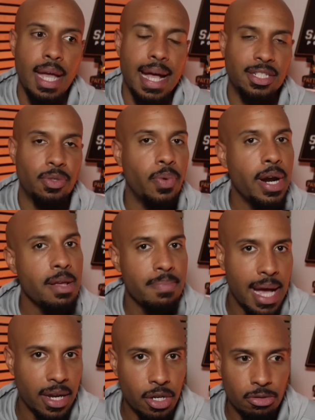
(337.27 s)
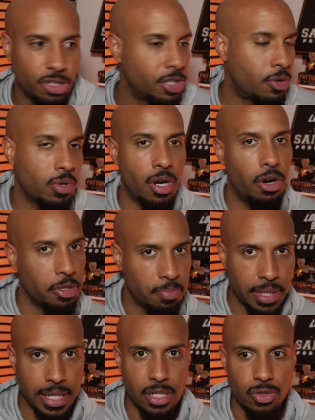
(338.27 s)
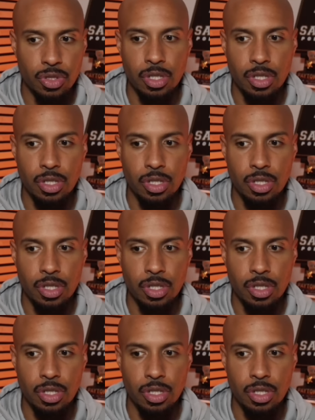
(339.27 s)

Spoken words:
As a running back coach, you don't call the plays.